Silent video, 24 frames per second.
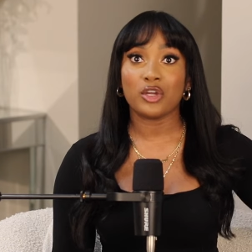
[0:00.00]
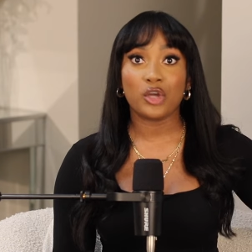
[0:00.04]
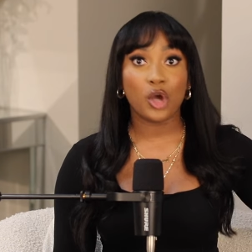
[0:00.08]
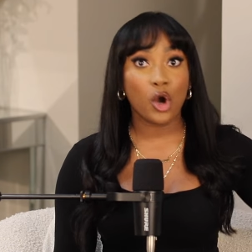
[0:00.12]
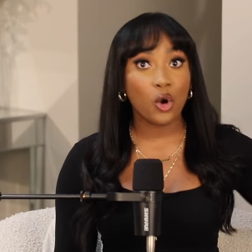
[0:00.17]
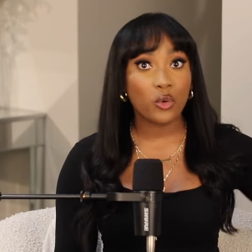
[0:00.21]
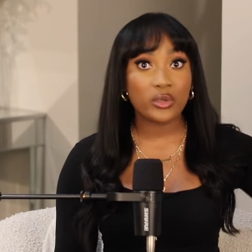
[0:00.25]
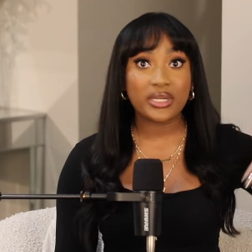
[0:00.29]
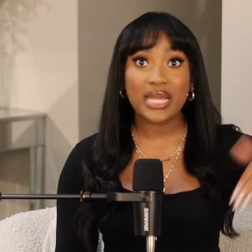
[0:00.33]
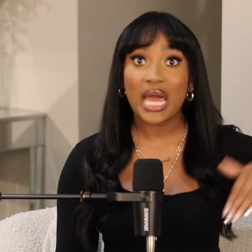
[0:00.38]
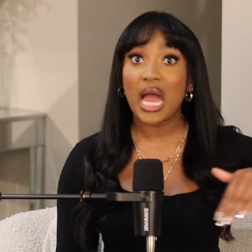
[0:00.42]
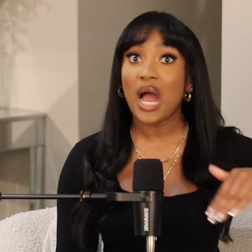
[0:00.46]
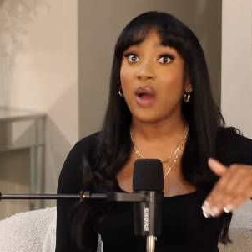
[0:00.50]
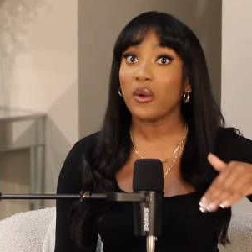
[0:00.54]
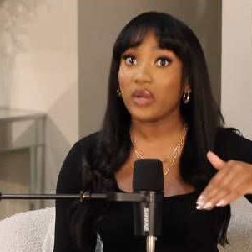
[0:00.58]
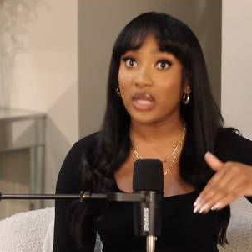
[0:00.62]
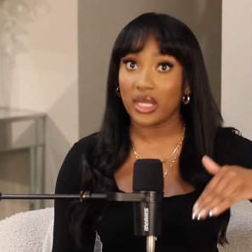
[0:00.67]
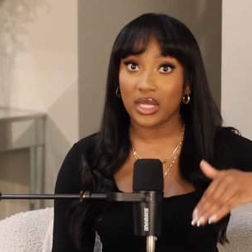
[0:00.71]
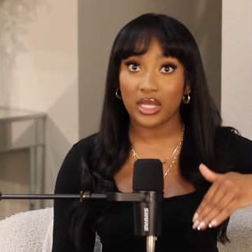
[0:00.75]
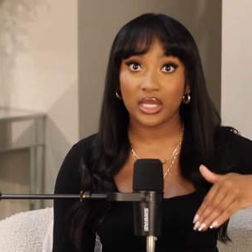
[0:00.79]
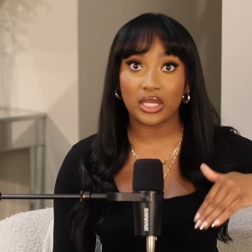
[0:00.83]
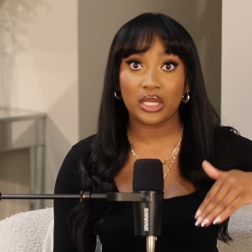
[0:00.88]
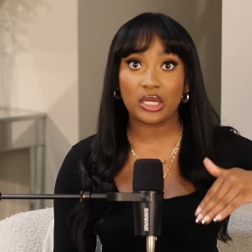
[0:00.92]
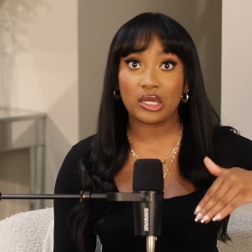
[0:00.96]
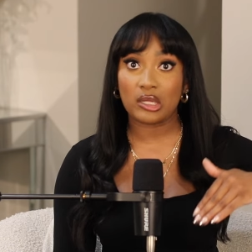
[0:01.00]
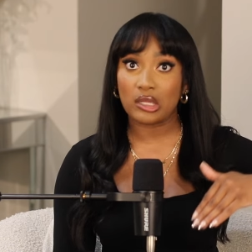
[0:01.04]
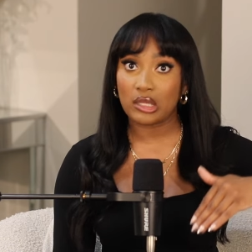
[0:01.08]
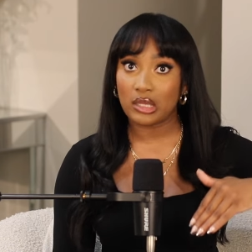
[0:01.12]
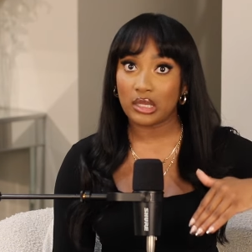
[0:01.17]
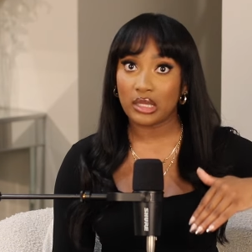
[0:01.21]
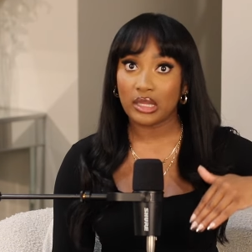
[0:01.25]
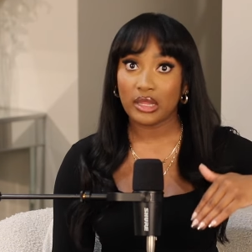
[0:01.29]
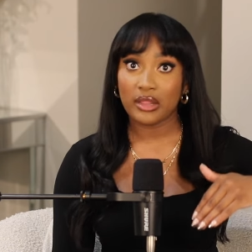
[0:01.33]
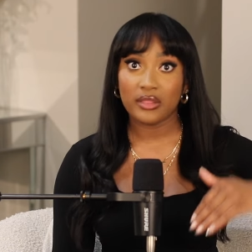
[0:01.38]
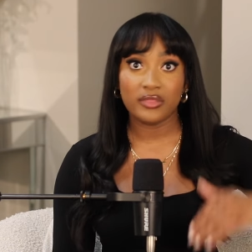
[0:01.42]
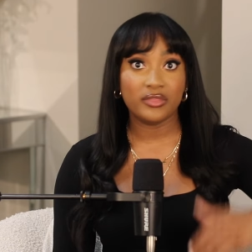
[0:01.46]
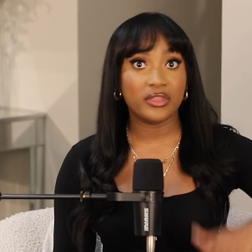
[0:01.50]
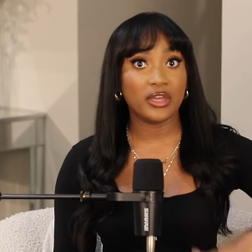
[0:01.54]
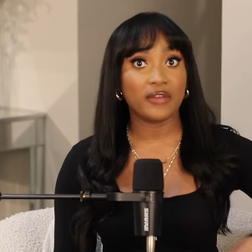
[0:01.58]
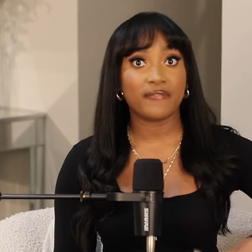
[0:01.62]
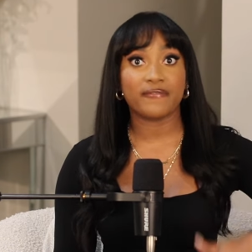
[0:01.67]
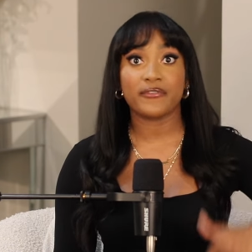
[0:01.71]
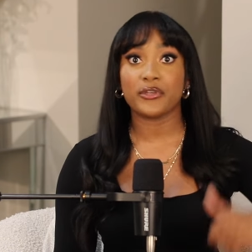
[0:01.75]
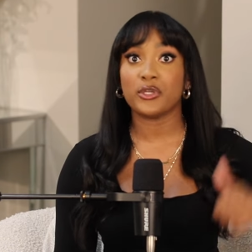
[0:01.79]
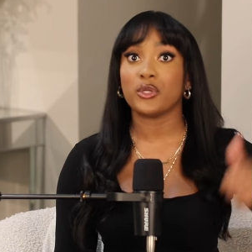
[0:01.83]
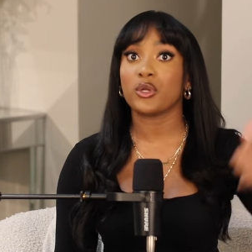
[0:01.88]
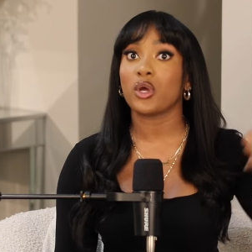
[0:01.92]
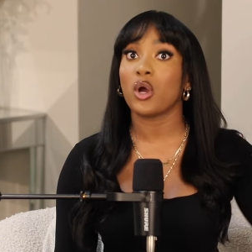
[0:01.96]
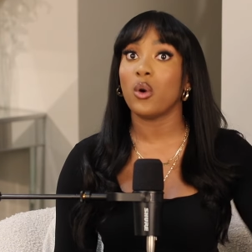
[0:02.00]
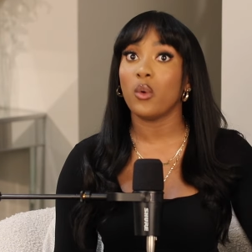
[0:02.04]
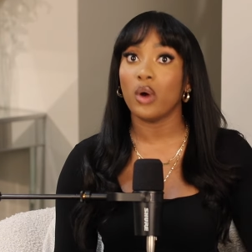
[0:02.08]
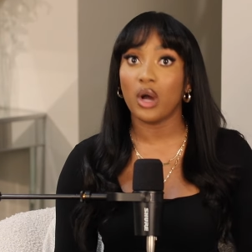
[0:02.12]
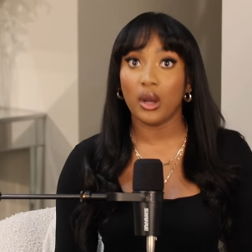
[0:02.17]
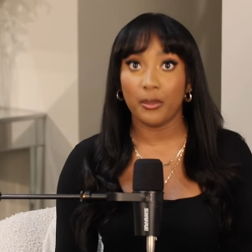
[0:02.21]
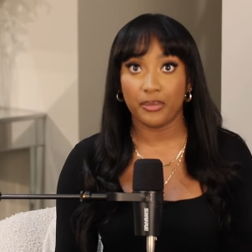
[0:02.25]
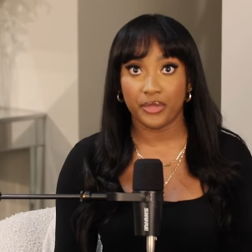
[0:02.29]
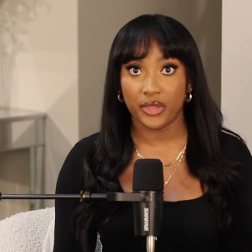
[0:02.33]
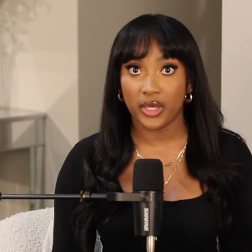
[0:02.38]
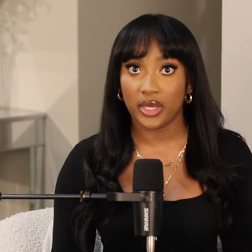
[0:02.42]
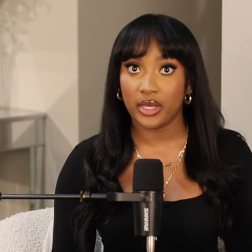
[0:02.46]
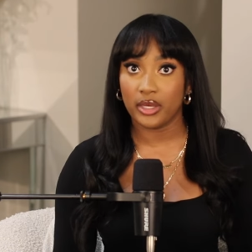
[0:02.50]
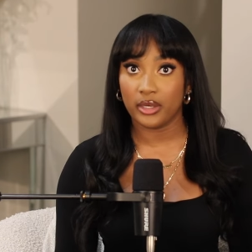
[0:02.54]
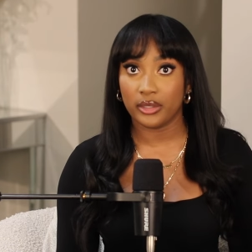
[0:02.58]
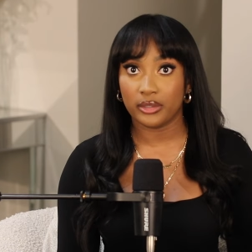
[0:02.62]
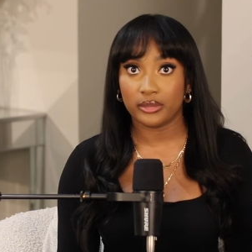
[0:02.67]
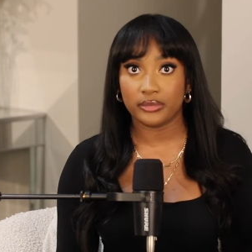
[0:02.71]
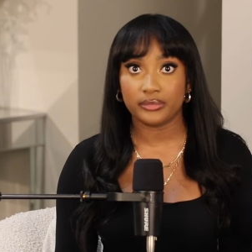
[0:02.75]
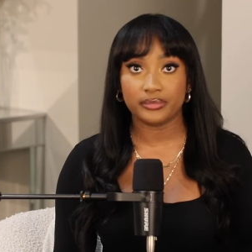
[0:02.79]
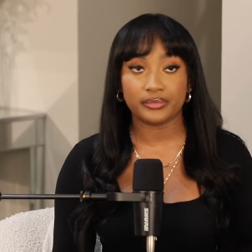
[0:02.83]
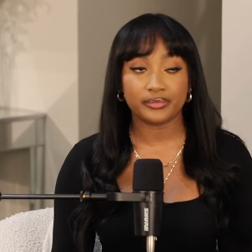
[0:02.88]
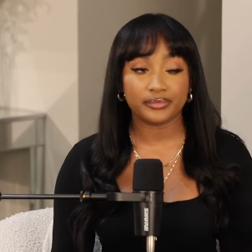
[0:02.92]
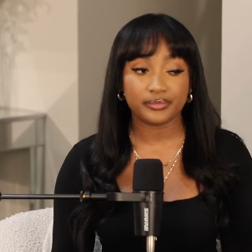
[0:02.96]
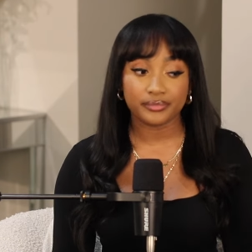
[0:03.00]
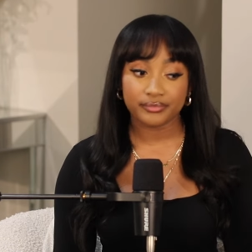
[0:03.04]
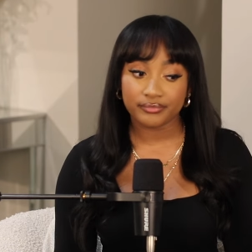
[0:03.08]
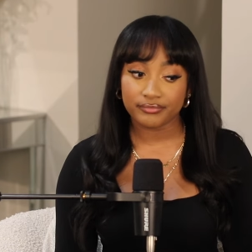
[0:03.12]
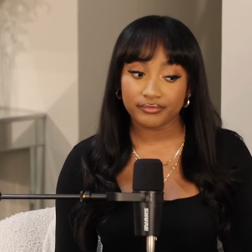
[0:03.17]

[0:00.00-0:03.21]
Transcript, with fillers: go down a hill than for you to go up the hill.